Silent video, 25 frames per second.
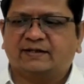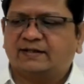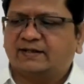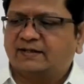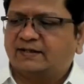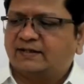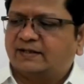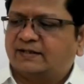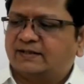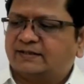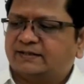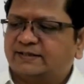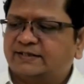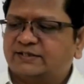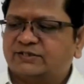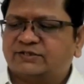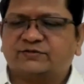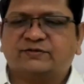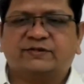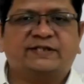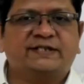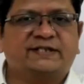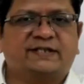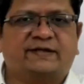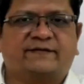This tool
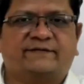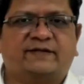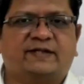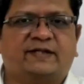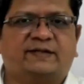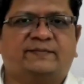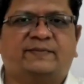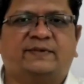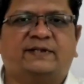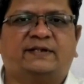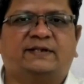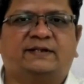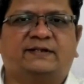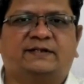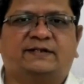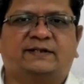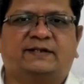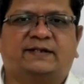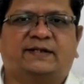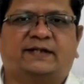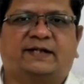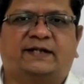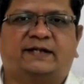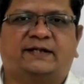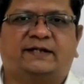is available
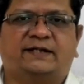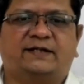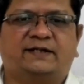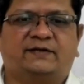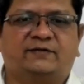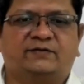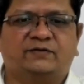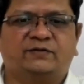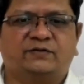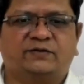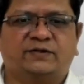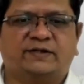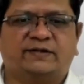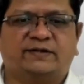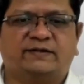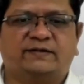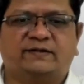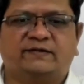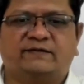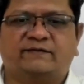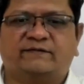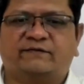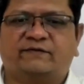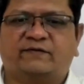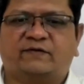in download
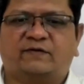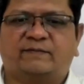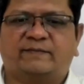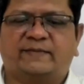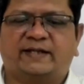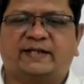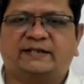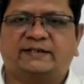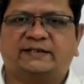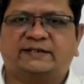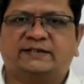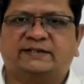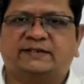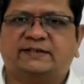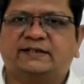format.